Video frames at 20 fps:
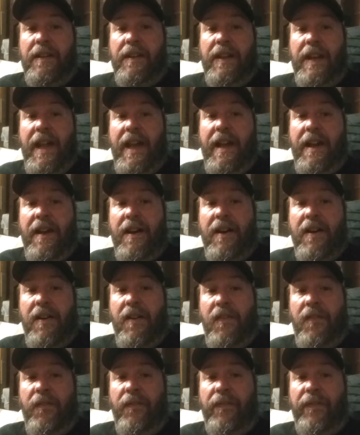
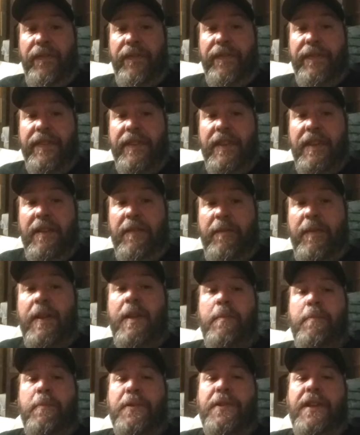Now,
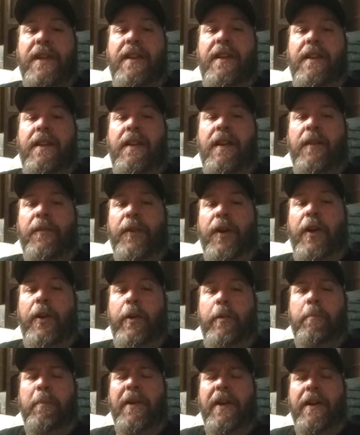50% of
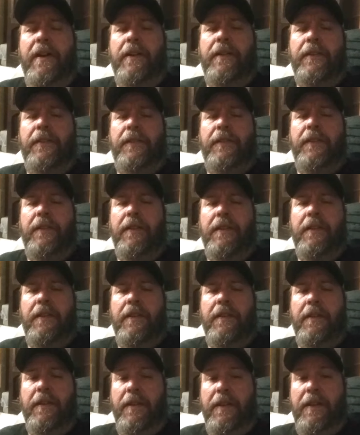100 bucks
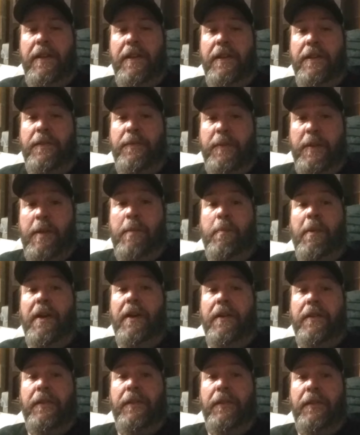is 50
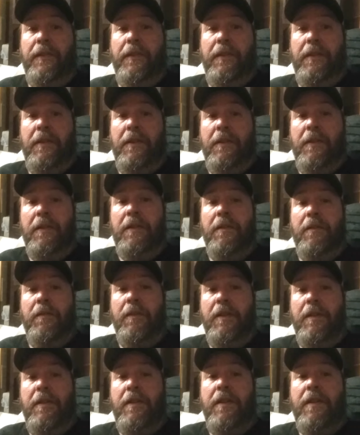bucks.
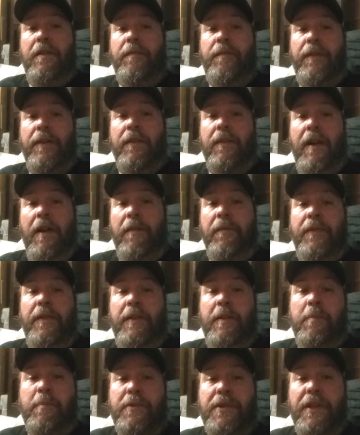Well, you can figure out
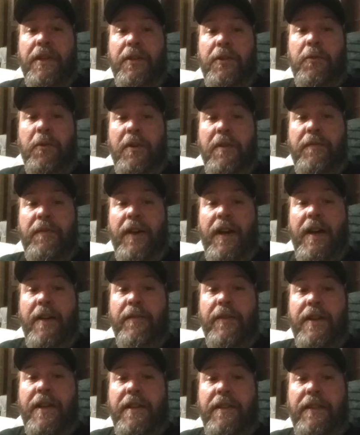50% of
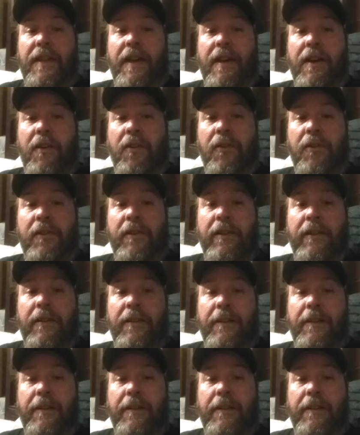25. It ain't that hard.